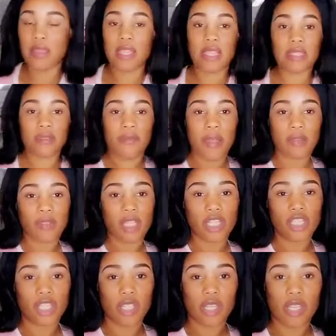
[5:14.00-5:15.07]
this
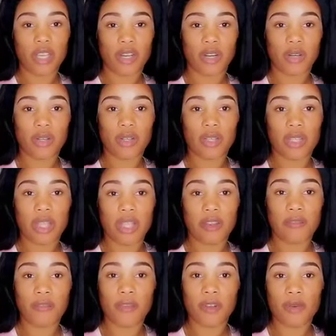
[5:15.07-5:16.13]
foundation here, the
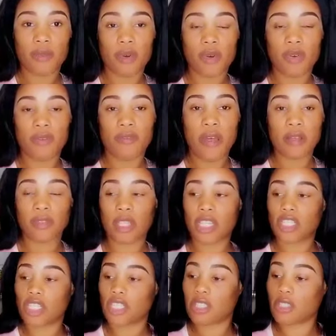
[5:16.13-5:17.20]
Infinable
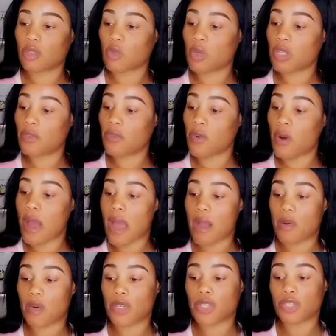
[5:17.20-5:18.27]
foundation, the 24
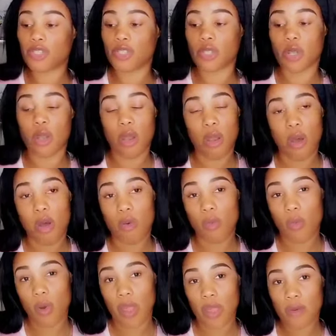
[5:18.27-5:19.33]
hours
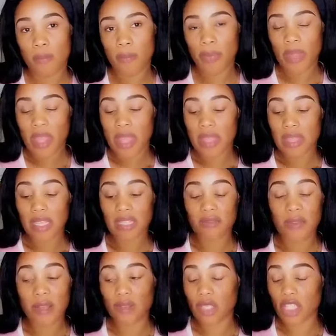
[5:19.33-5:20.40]
long wear.
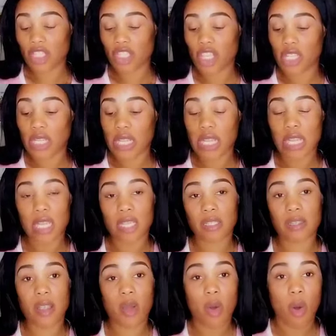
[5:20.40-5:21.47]
This foundation
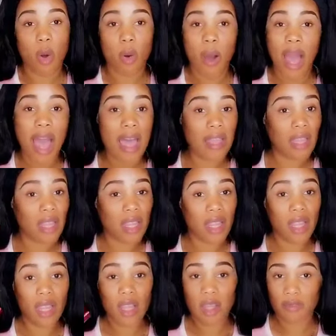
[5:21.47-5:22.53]
is gold. I
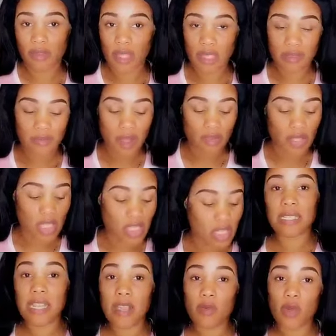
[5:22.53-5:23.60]
love this
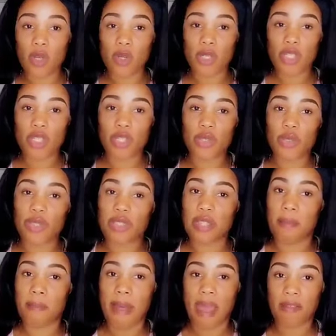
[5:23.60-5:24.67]
foundation. Today we're going to use
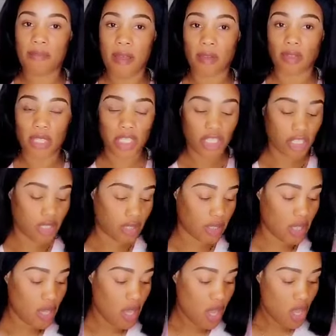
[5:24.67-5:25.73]
the MAC
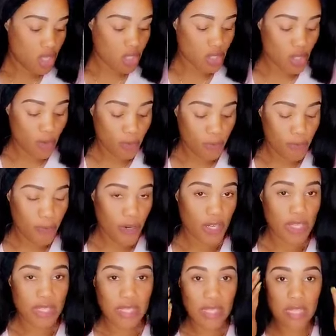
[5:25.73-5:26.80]
foundation. So
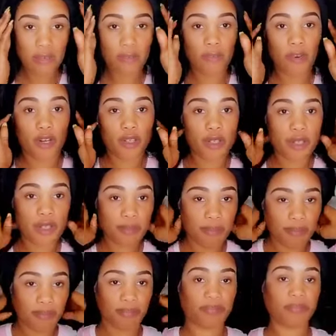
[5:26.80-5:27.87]
first thing first,